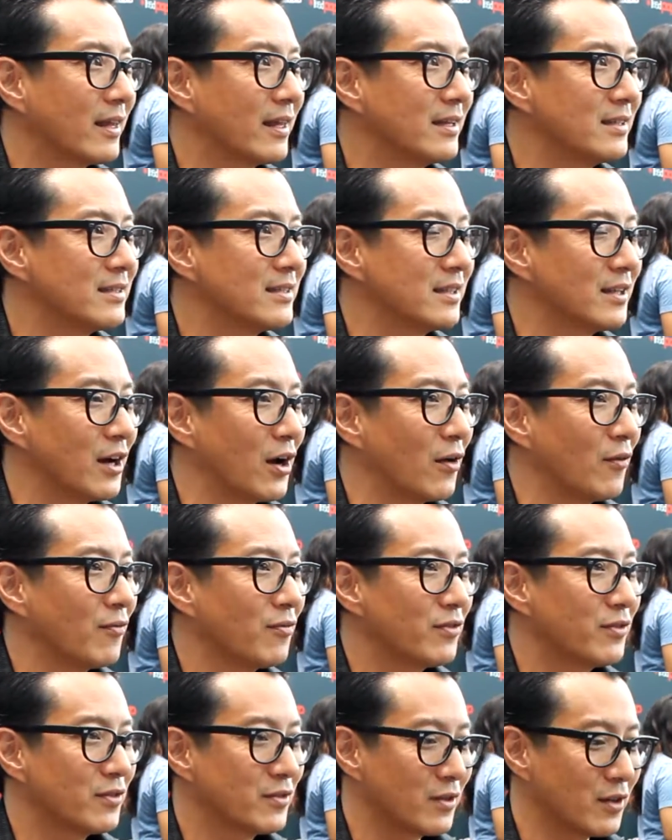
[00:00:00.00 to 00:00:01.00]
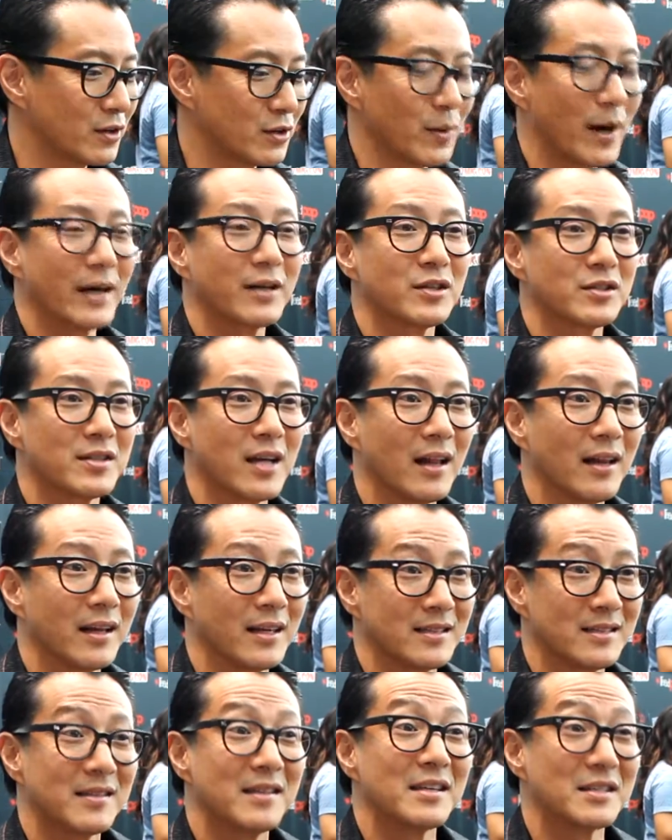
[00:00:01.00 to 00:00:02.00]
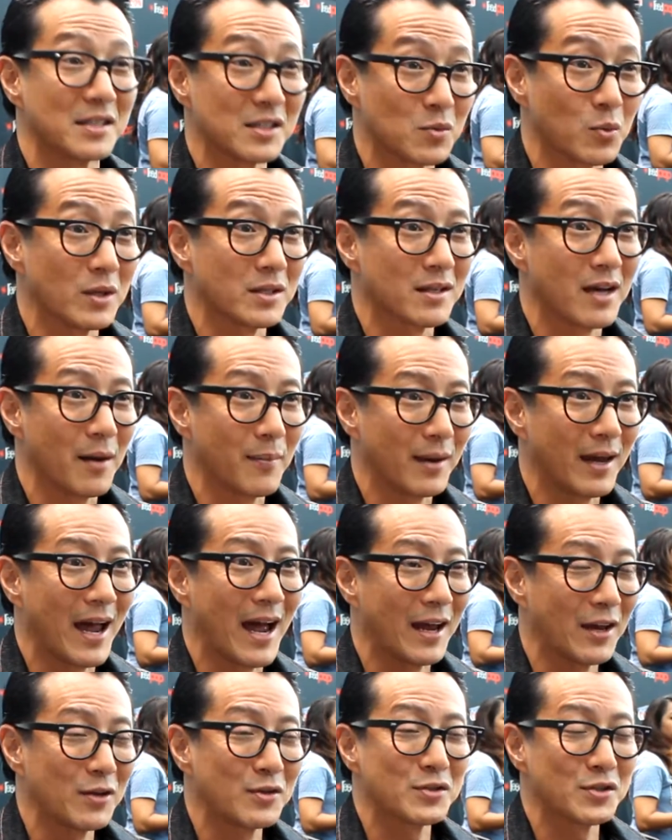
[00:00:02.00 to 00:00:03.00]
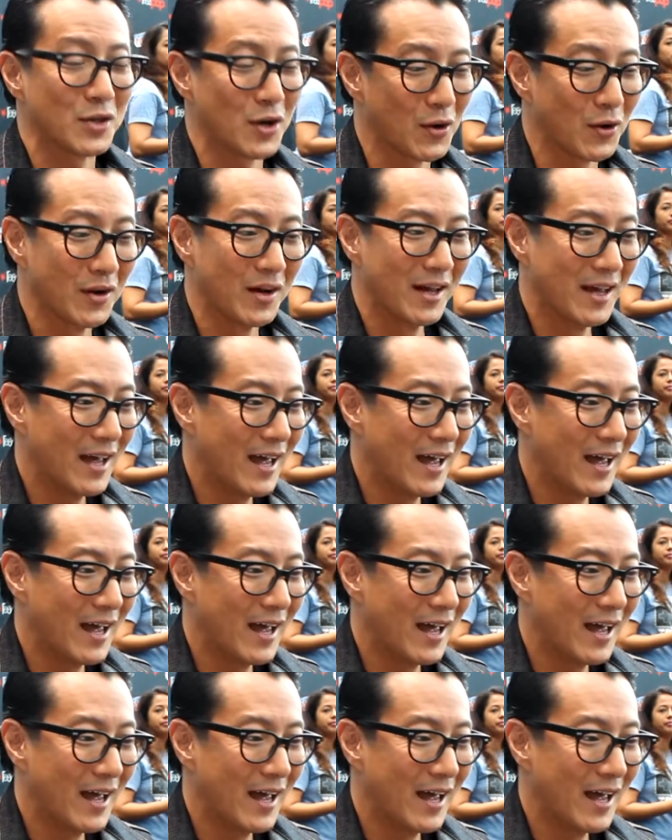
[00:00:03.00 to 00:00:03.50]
he's the director's telling us this is what's coming at you, so